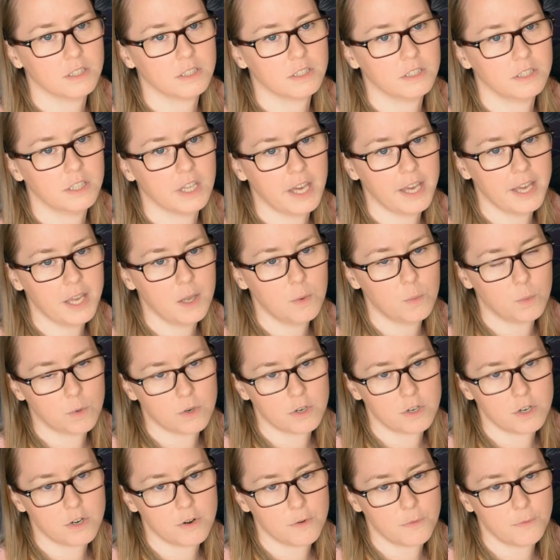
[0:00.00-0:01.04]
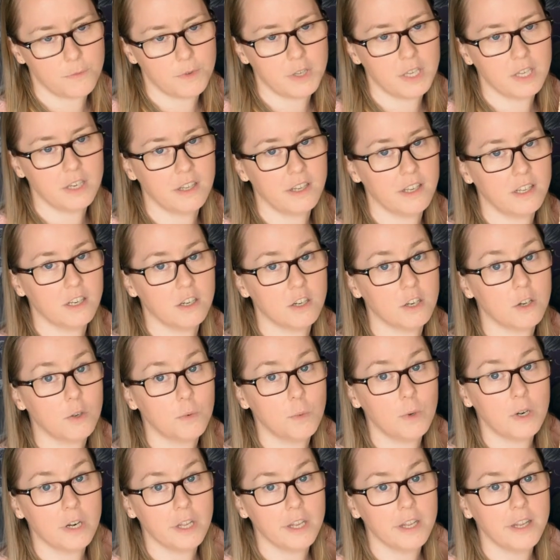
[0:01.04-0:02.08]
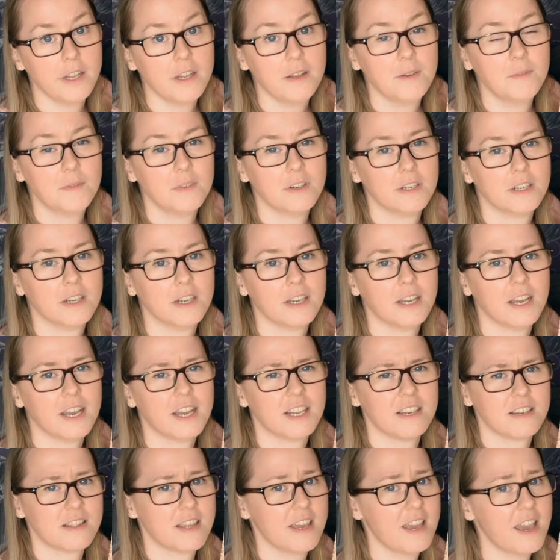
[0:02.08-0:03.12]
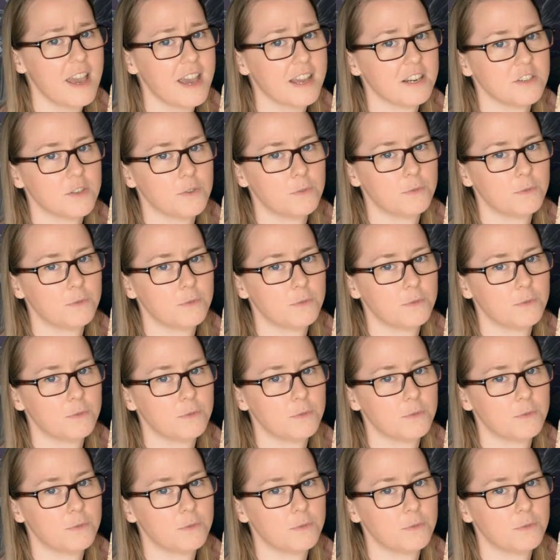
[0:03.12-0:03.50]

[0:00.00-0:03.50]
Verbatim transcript: they were feeling lonely and they had no